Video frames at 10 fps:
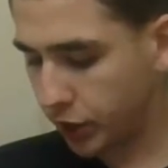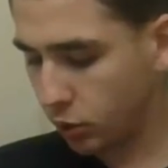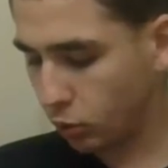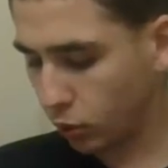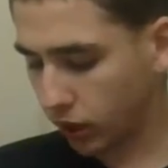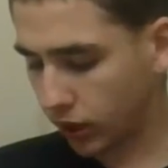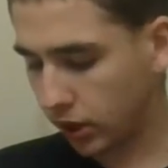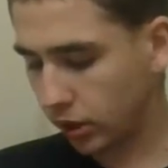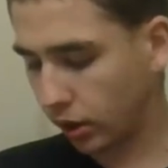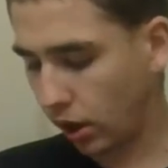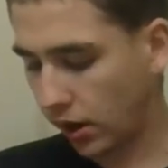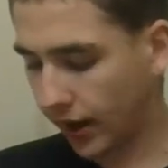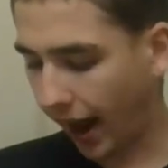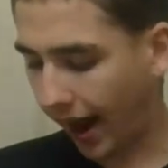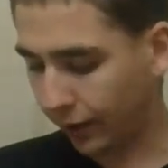to work
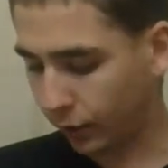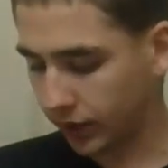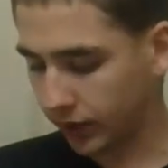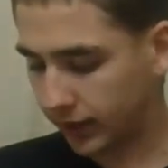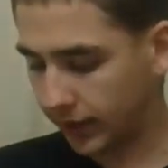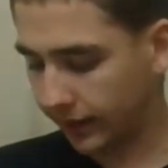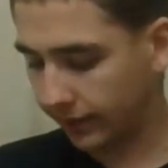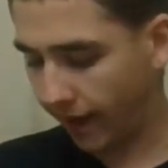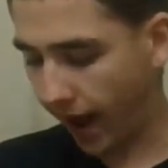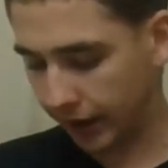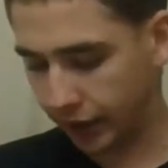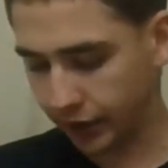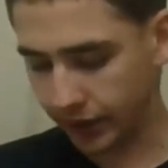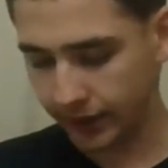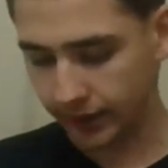long hours in
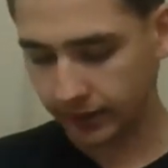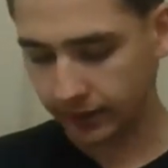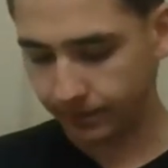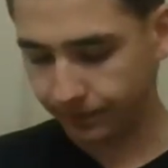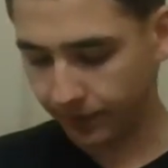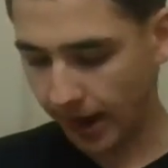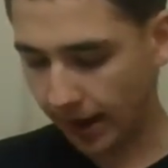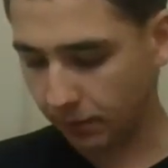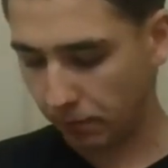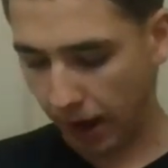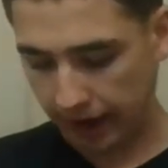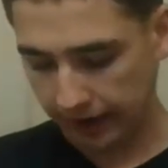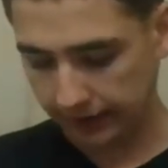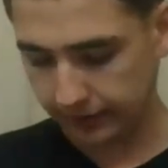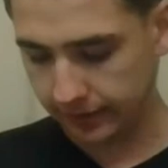factories and
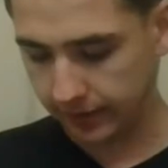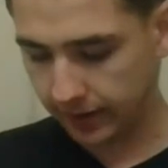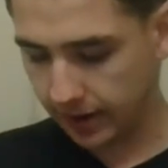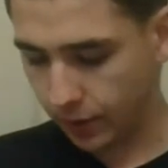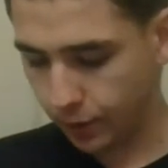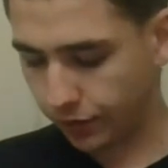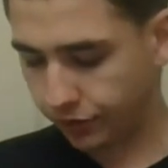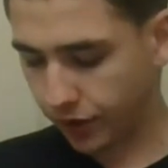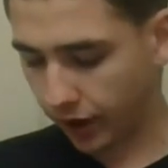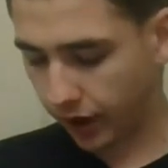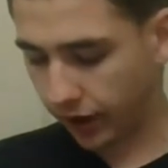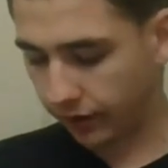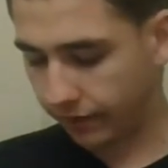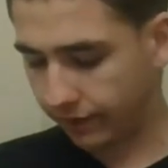mines, with the